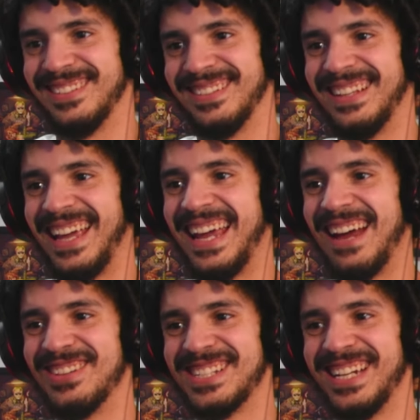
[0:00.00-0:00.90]
Hey,
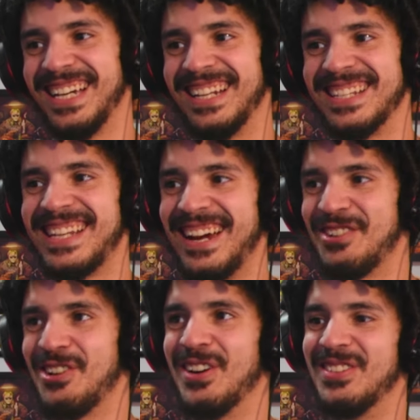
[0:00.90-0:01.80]
that was good. The
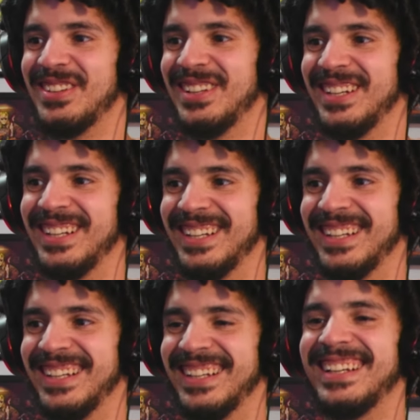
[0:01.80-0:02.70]
scarecrow.
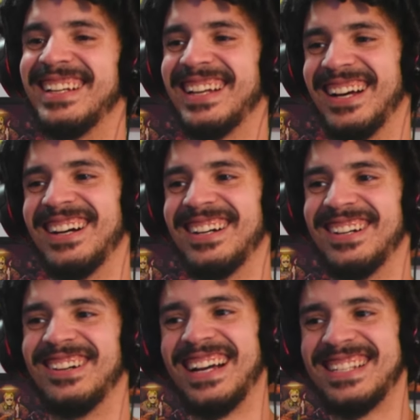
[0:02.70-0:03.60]

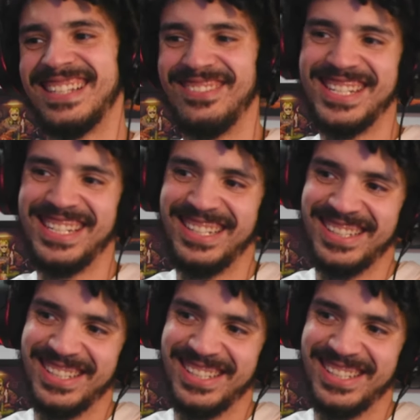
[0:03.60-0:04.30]
Oh, I see what she.